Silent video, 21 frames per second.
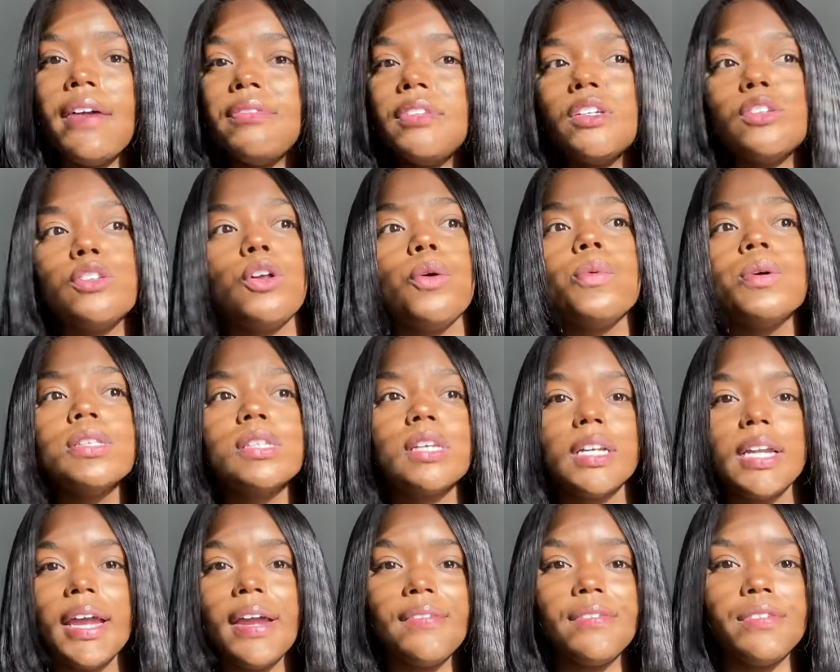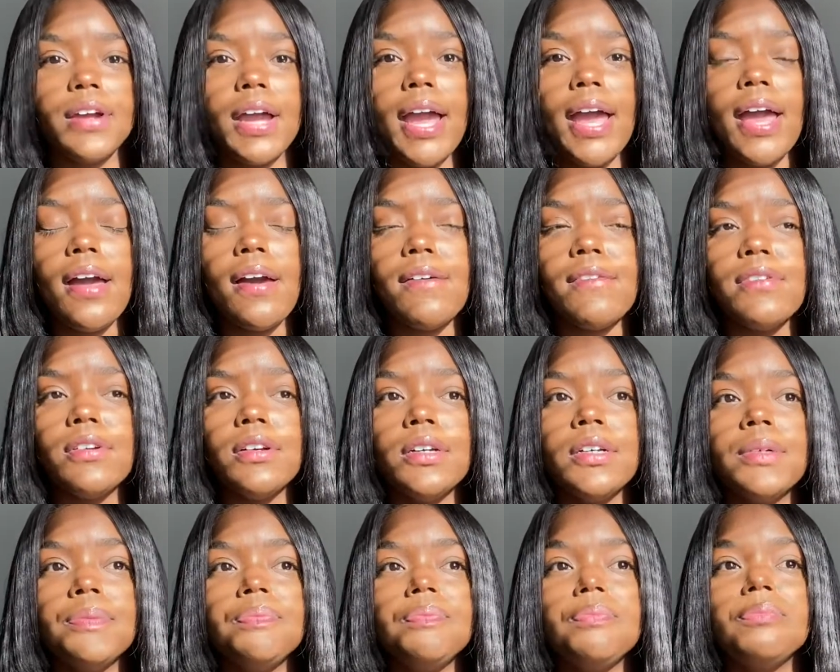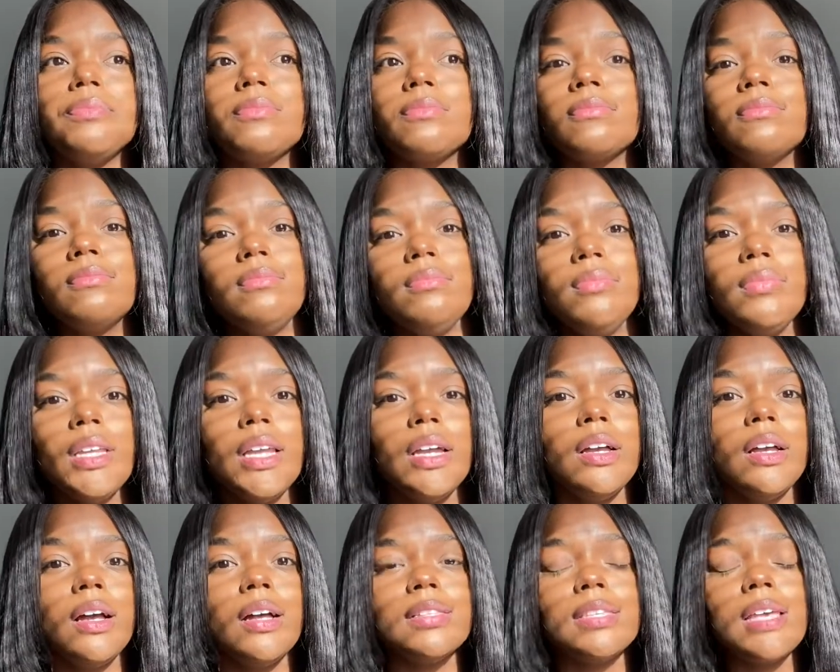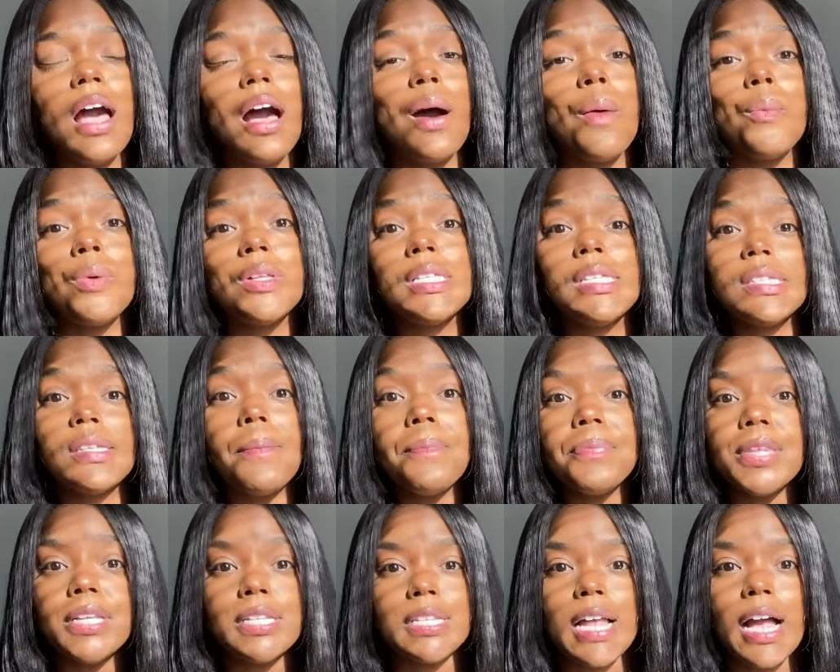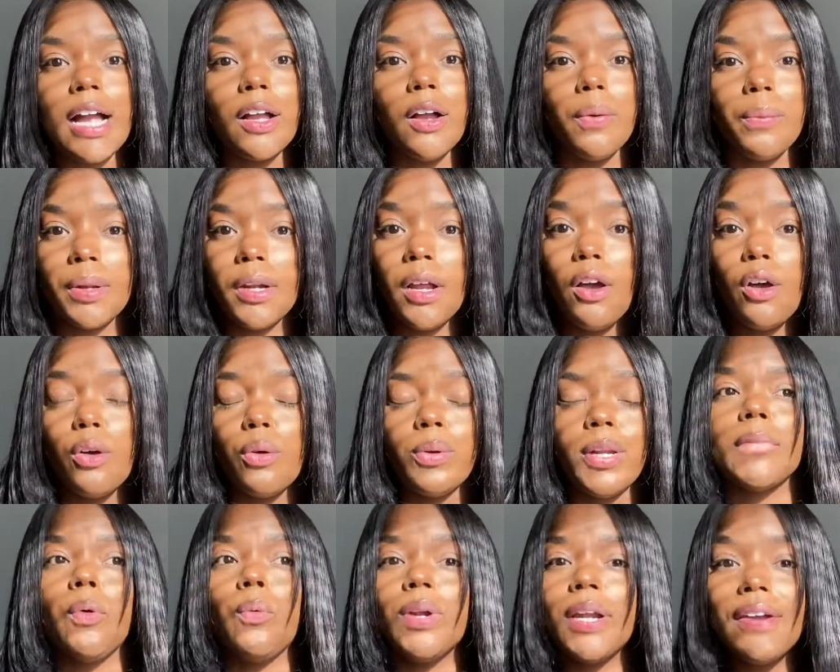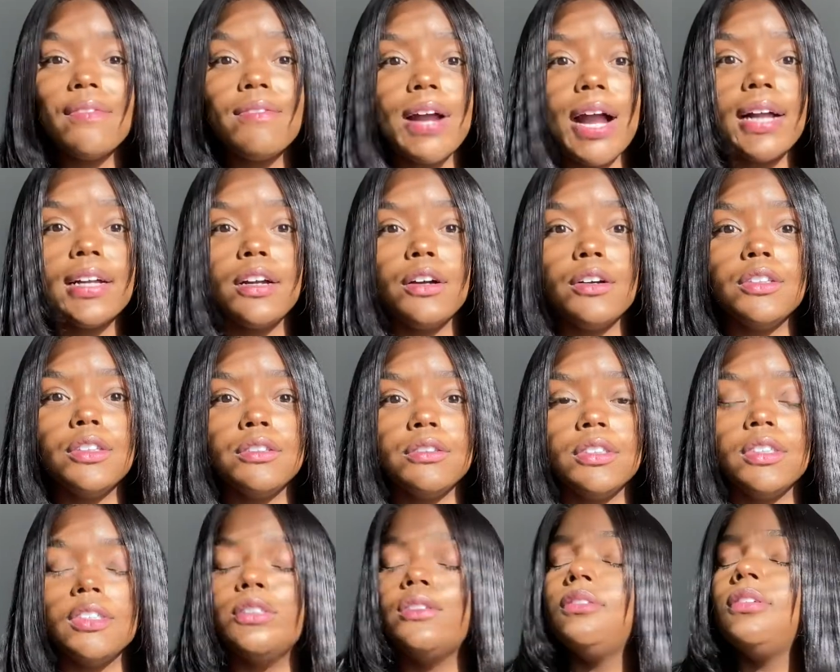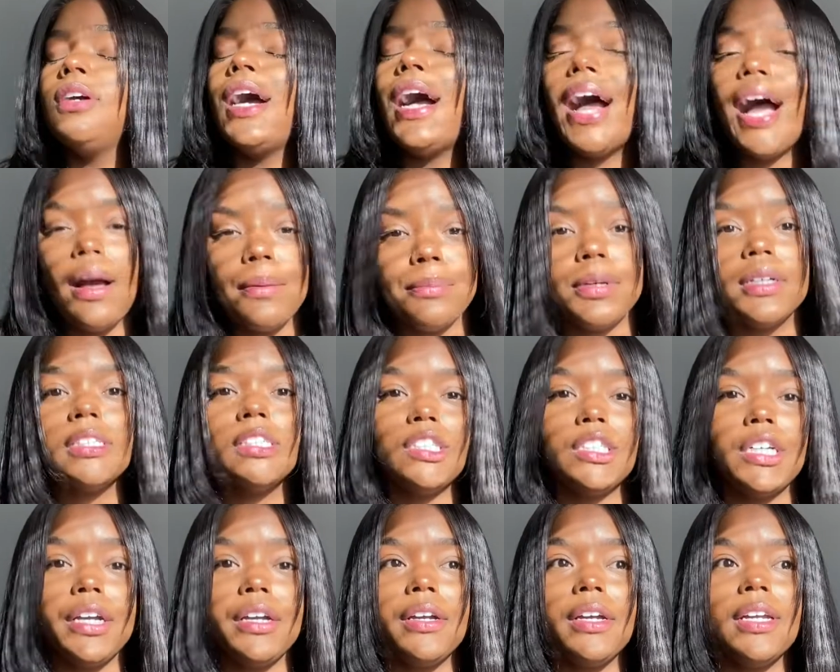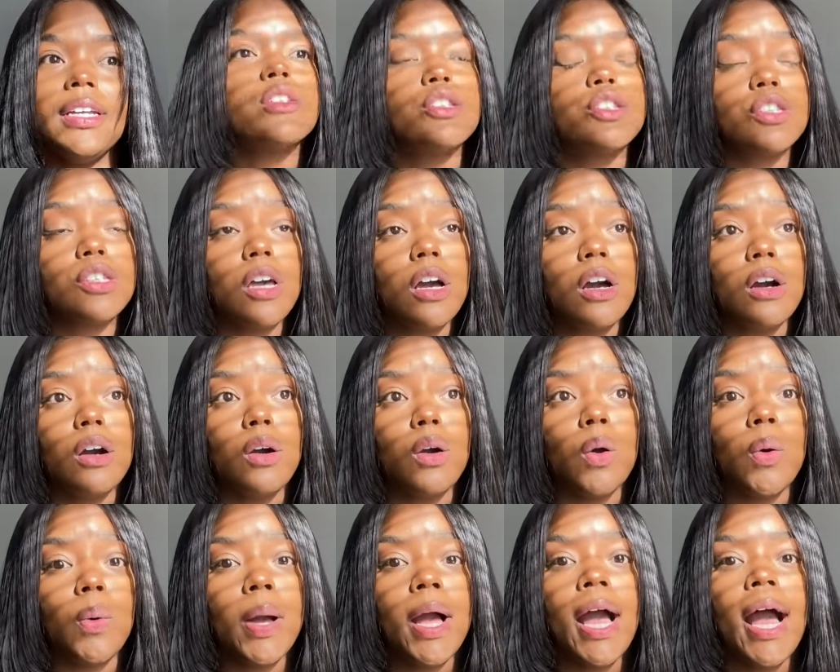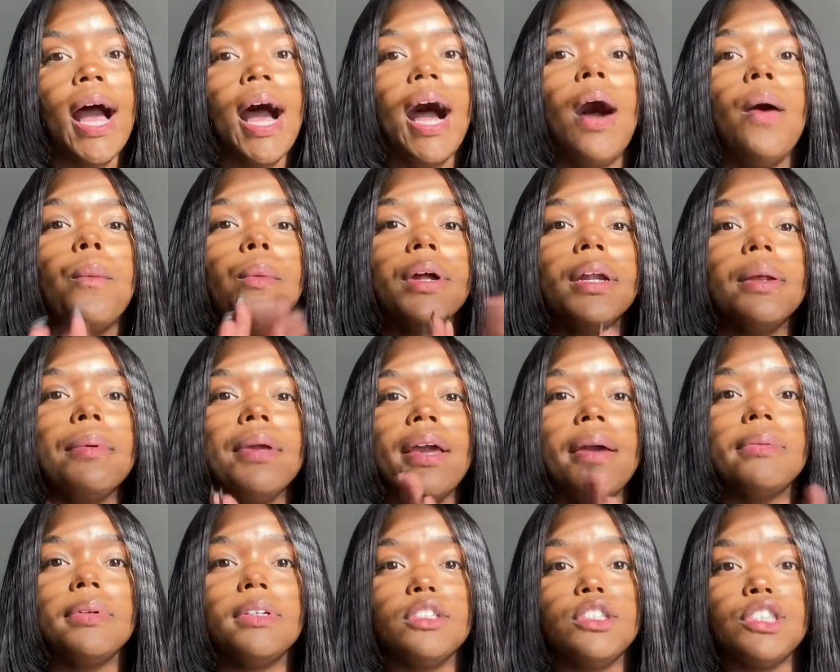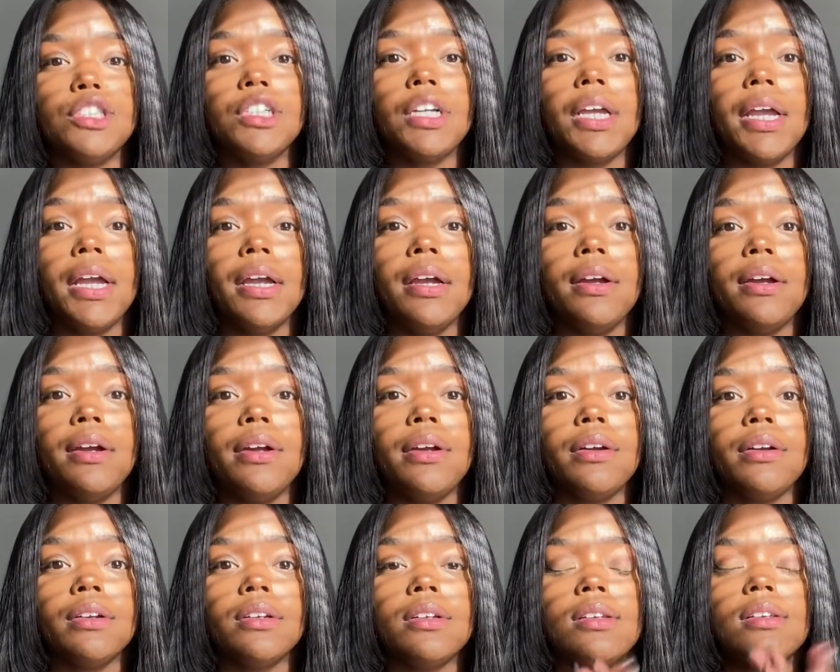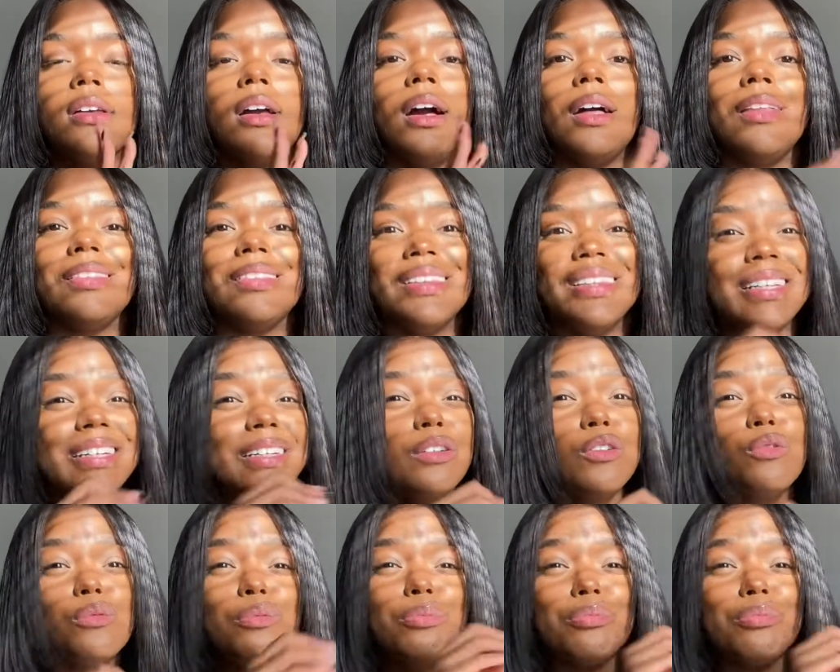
No one's gonna ever have a time when something's not going on. Whatever I go through, I'm gonna share it. So I want to be able to share a little